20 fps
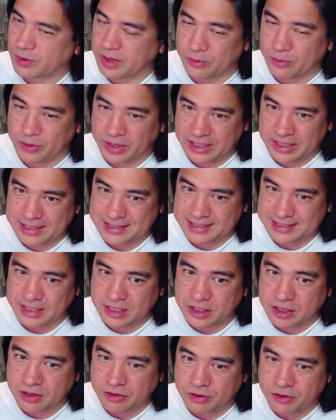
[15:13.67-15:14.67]
Wait. Is it
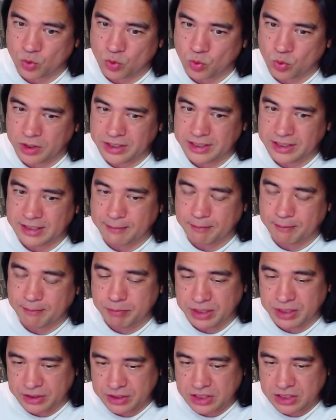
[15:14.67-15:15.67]
another 1 in a
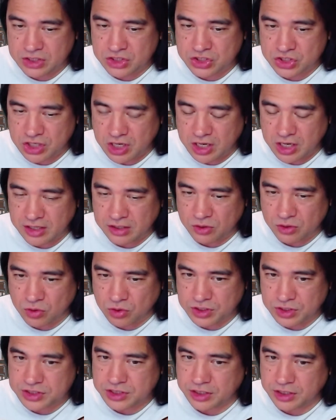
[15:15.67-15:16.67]
billion shot, or
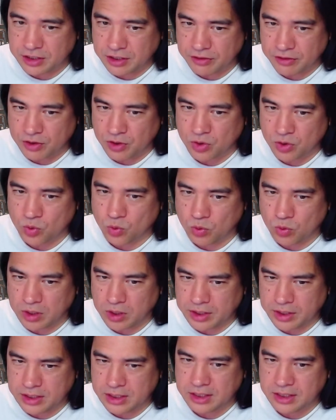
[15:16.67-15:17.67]
is it another
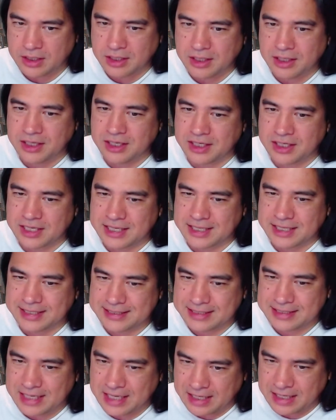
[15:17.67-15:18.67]
1
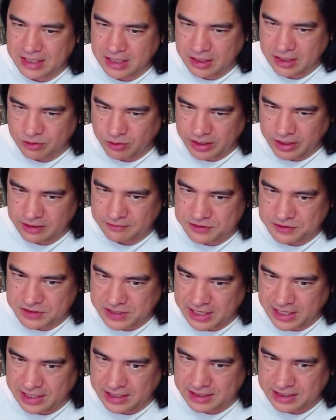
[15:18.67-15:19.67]
in a grain of
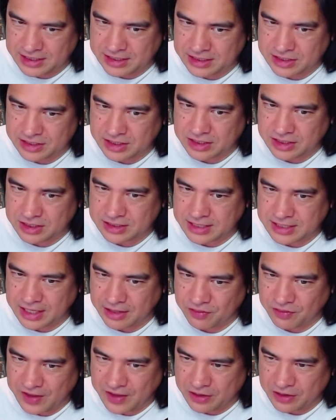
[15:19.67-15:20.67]
sand in
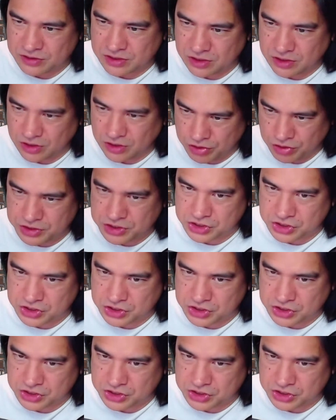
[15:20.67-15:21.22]
10,000 Earths